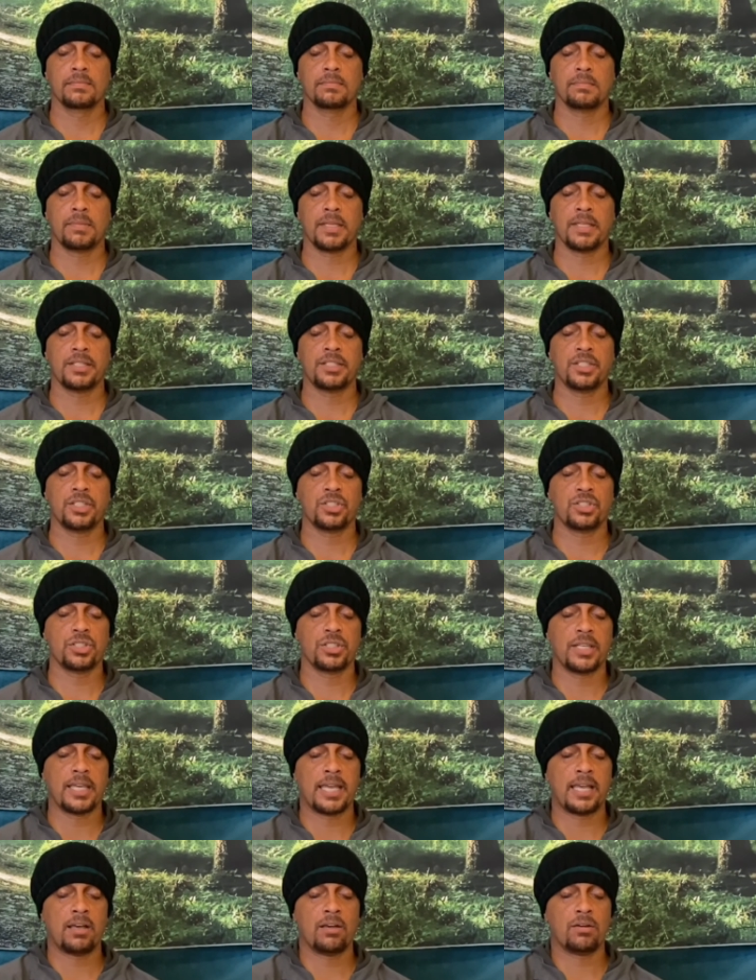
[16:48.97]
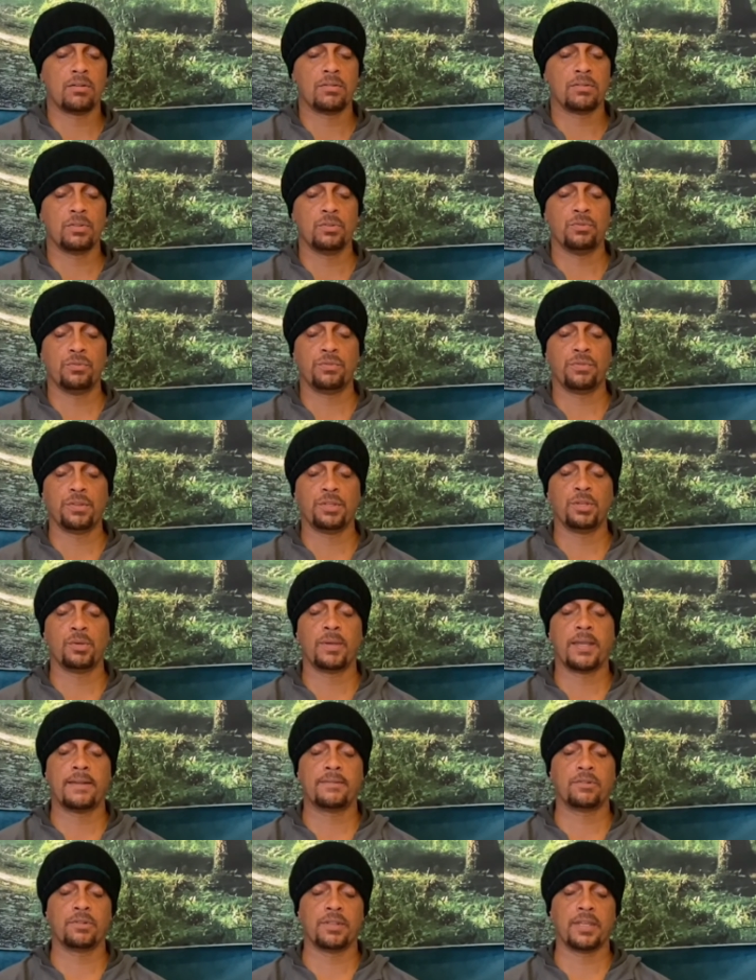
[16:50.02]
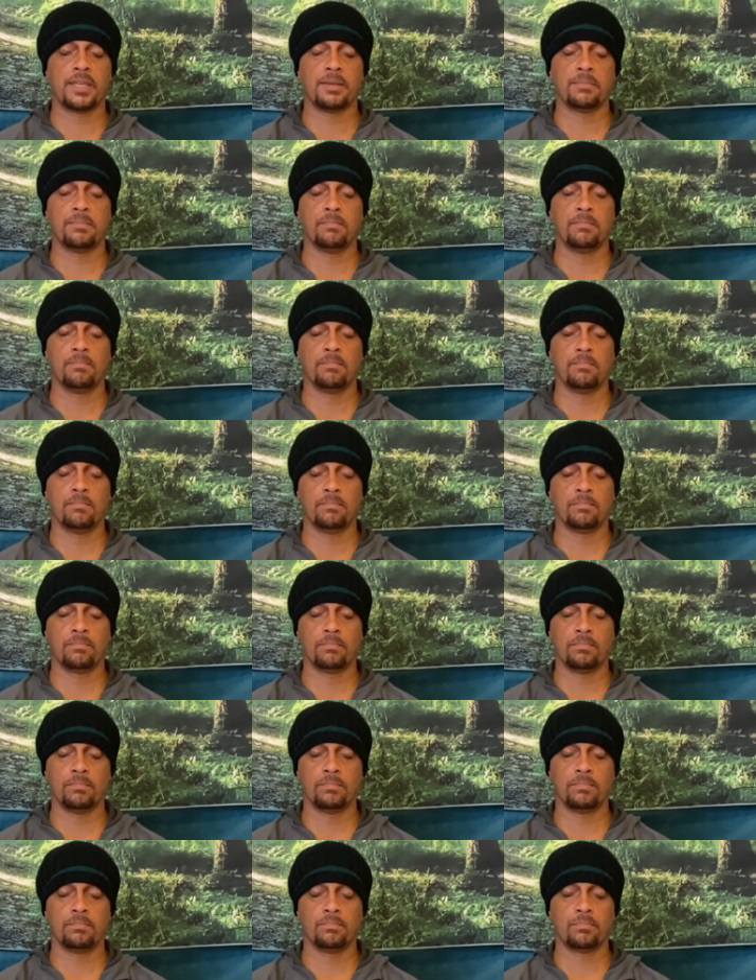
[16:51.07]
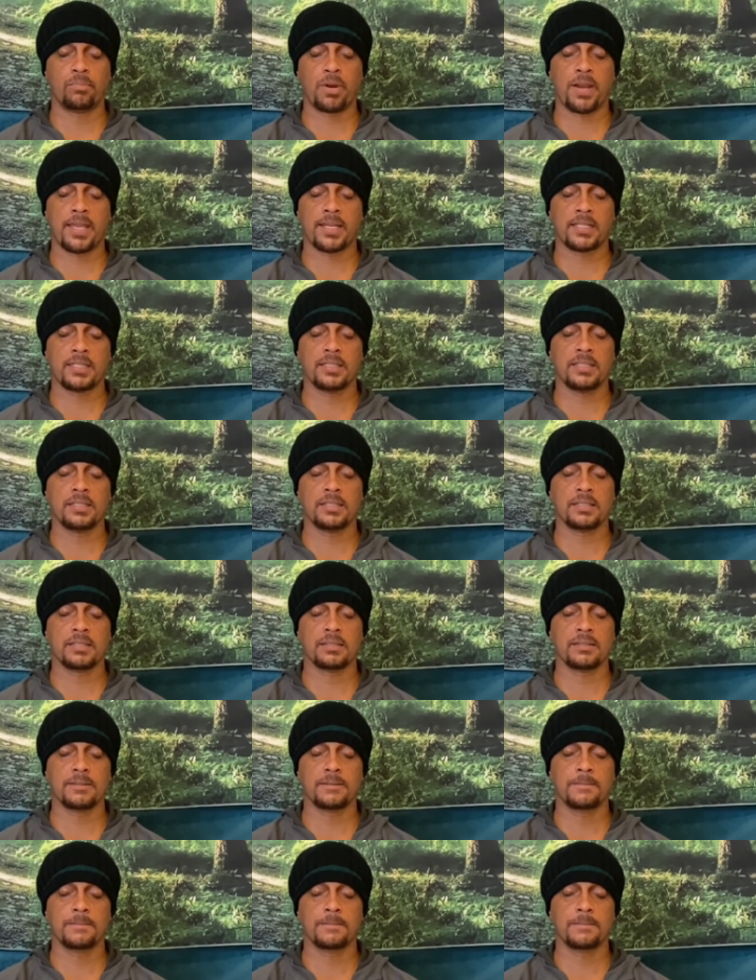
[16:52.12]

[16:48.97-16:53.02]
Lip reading: Pay attention to how you feel after that practice.